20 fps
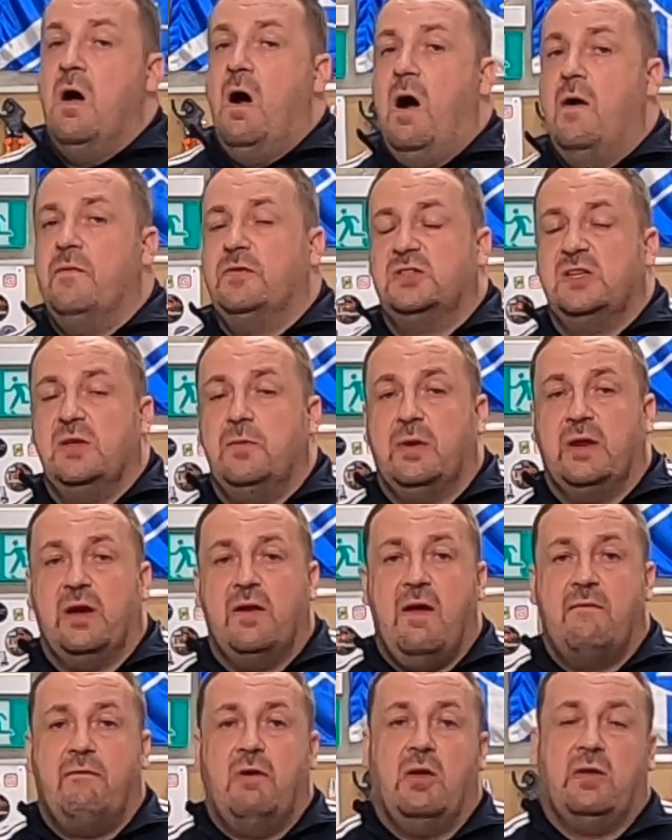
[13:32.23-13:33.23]
Obviously we're going to
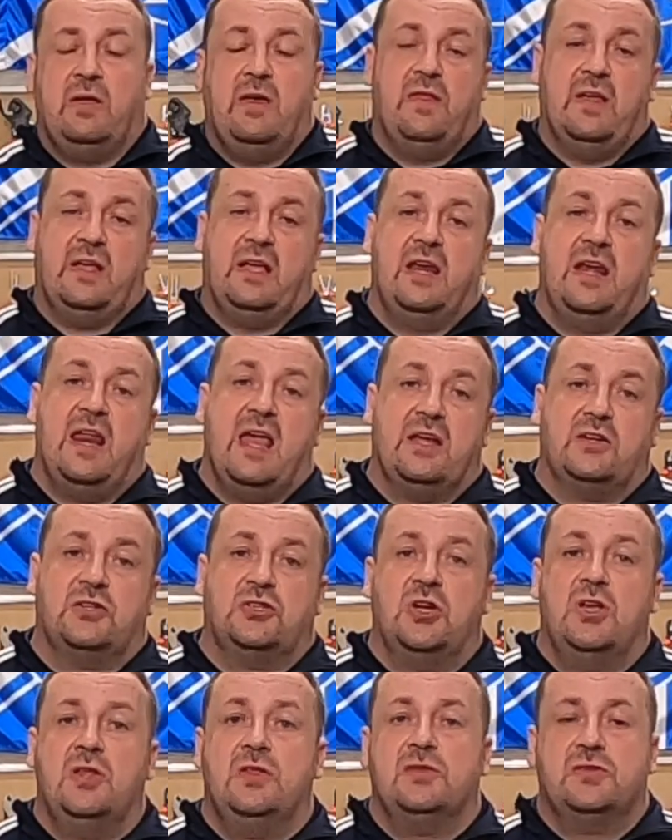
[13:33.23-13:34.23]
have a look at the
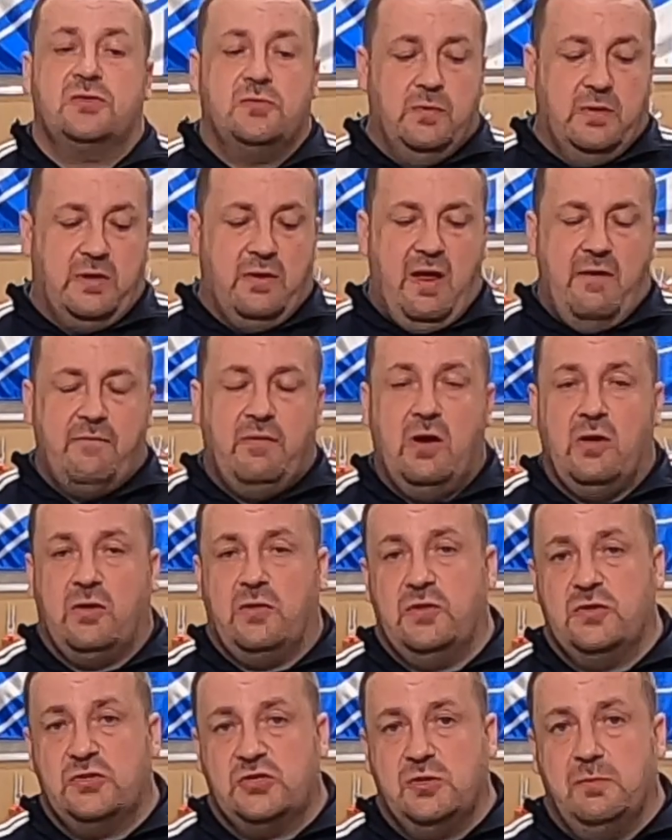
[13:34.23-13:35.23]
connections, we're going to have a look
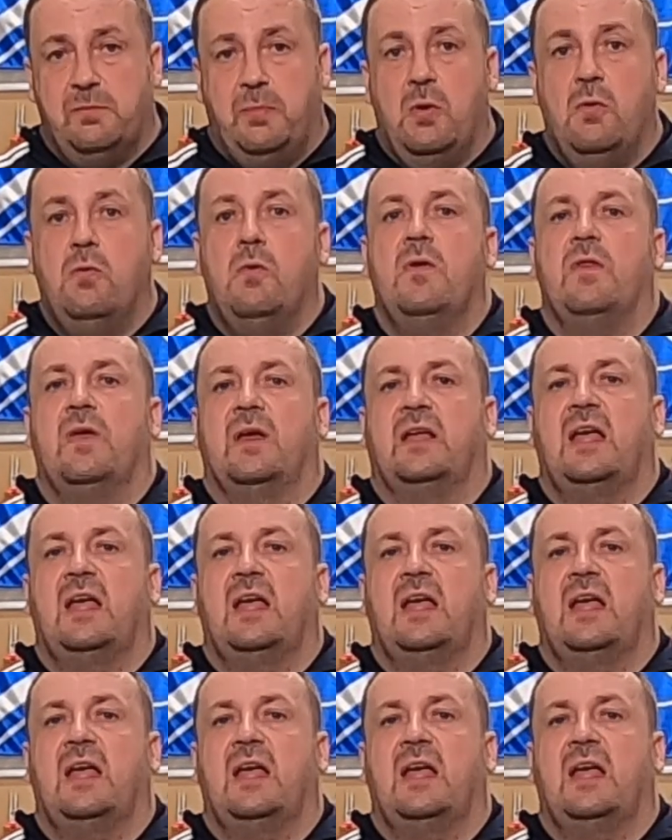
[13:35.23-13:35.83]
at the support of the